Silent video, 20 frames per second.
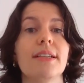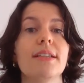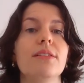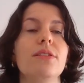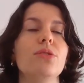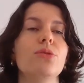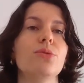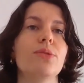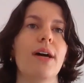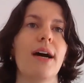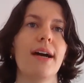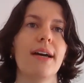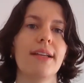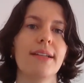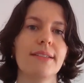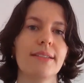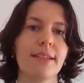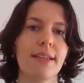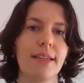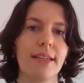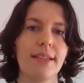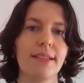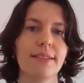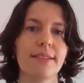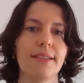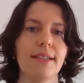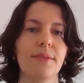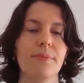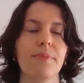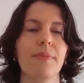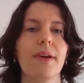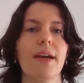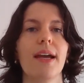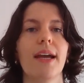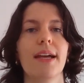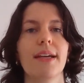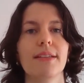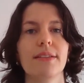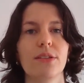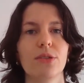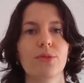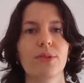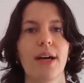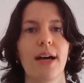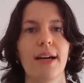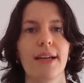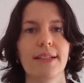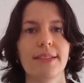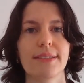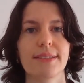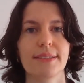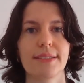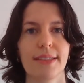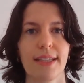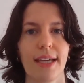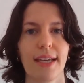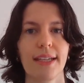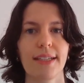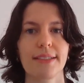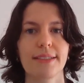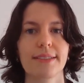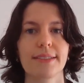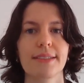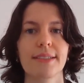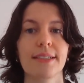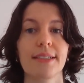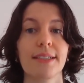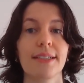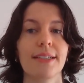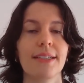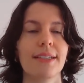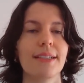the United Kingdom, and the United States